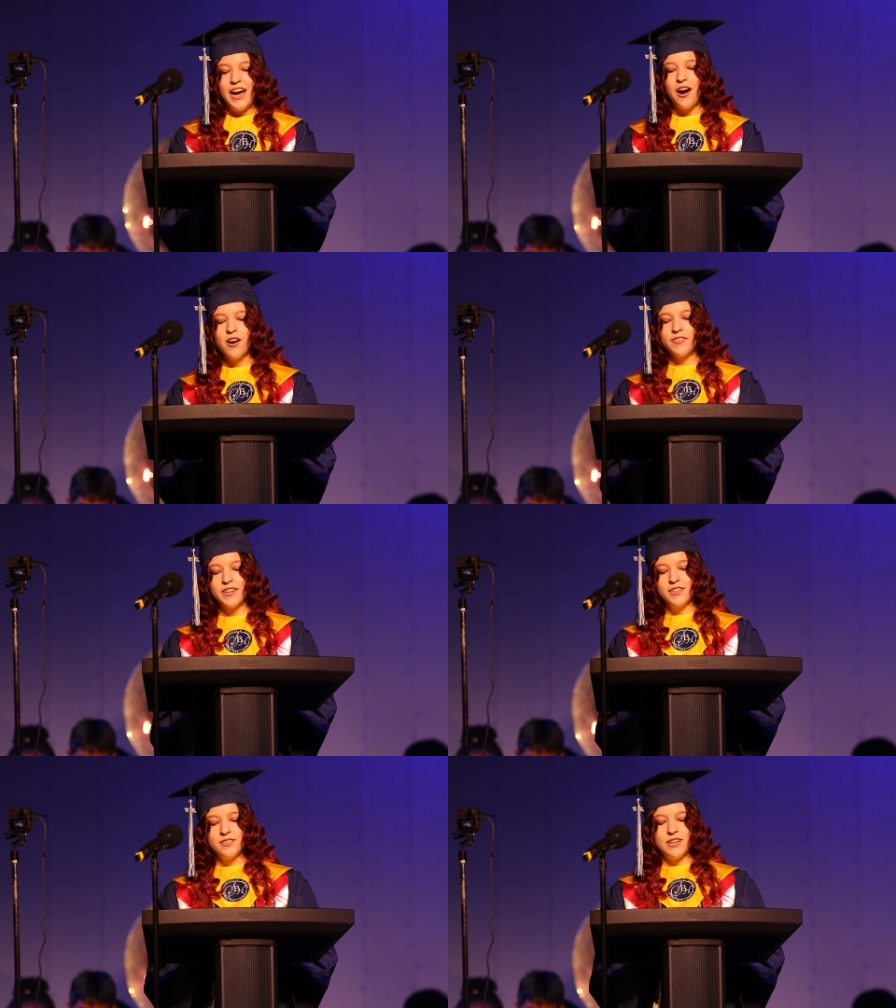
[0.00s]

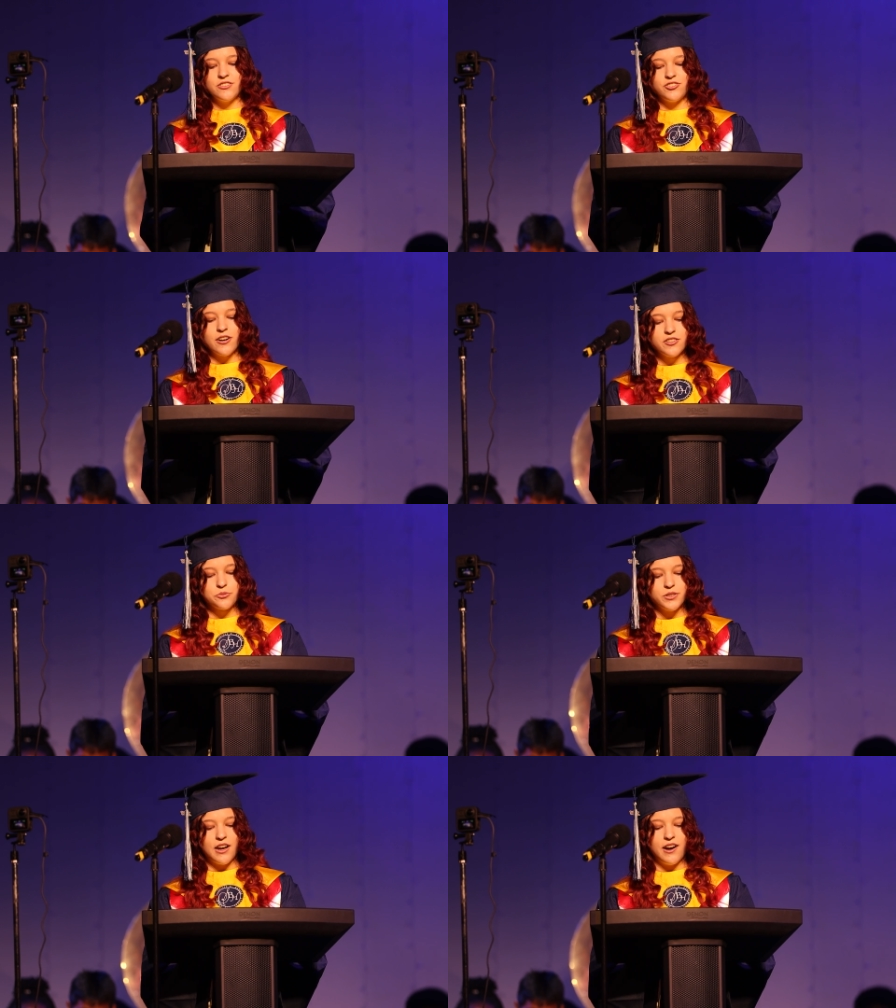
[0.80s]
However, our
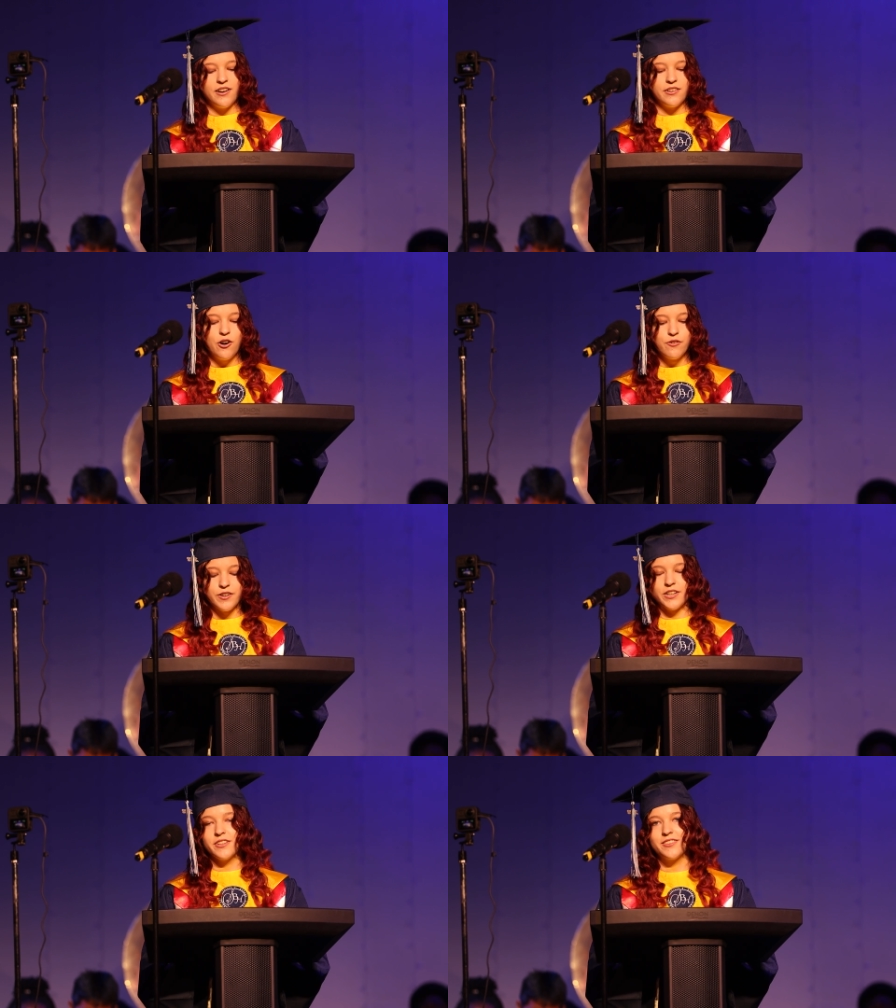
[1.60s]
struggles were not
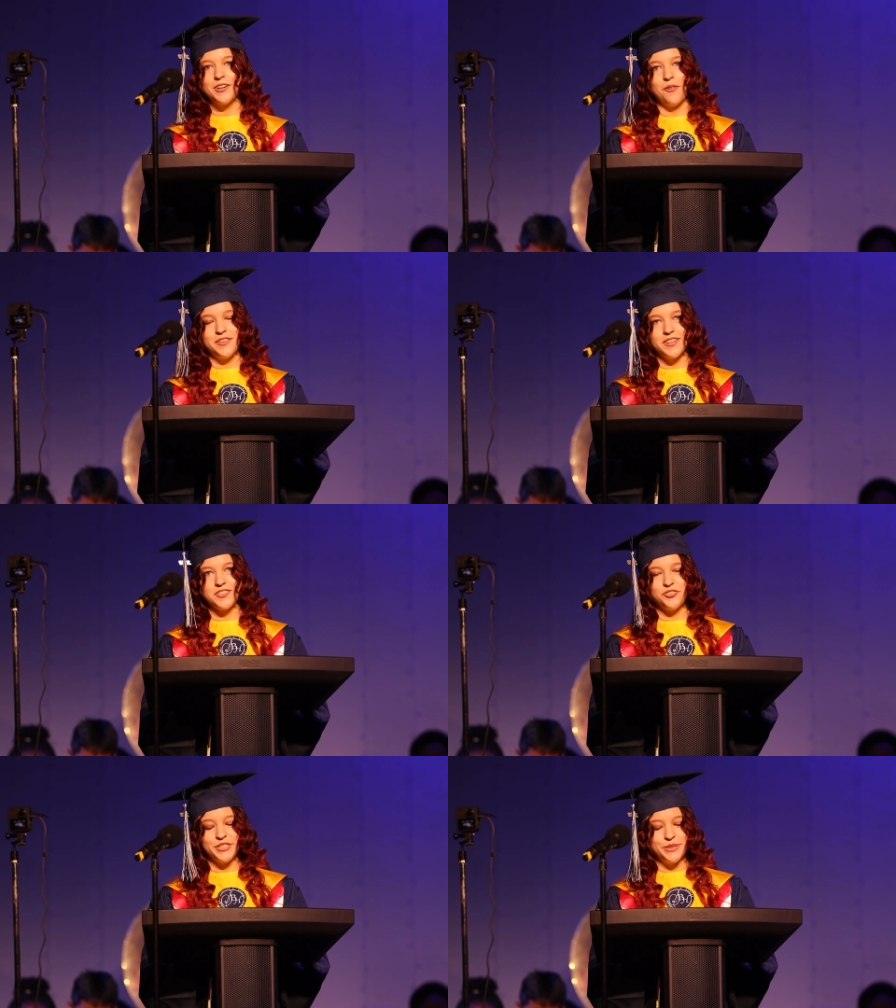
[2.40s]
over, though it's
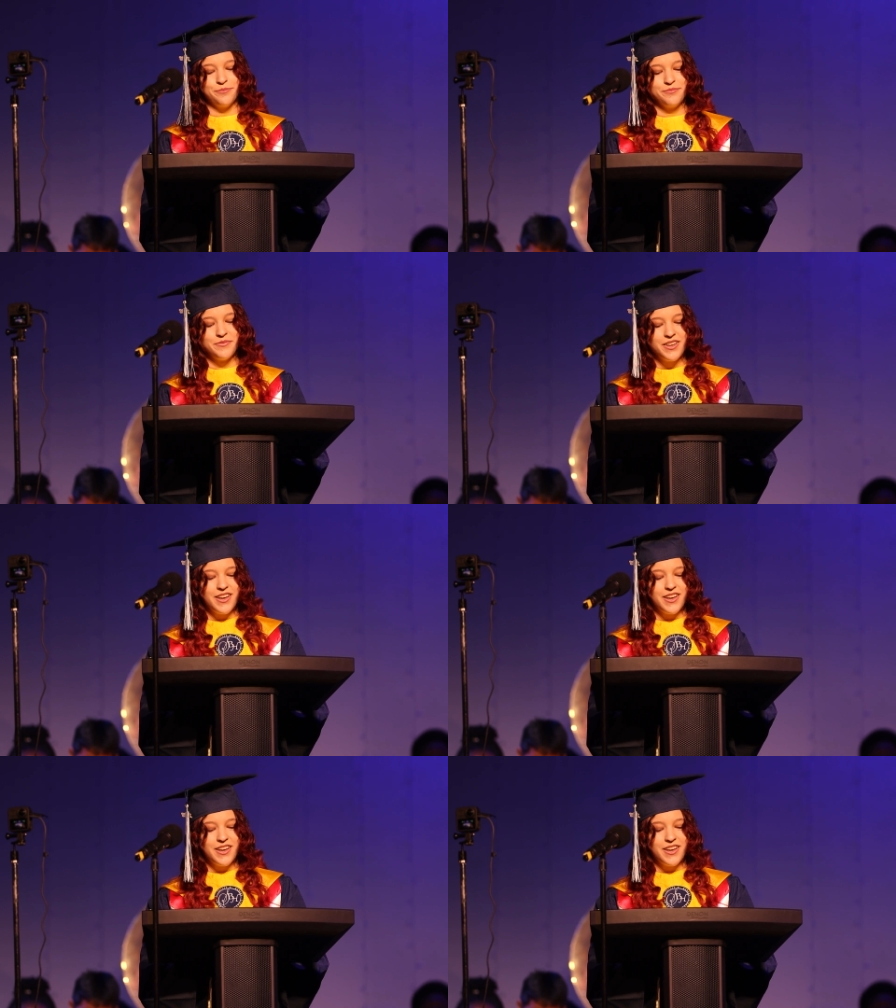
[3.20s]
extreme.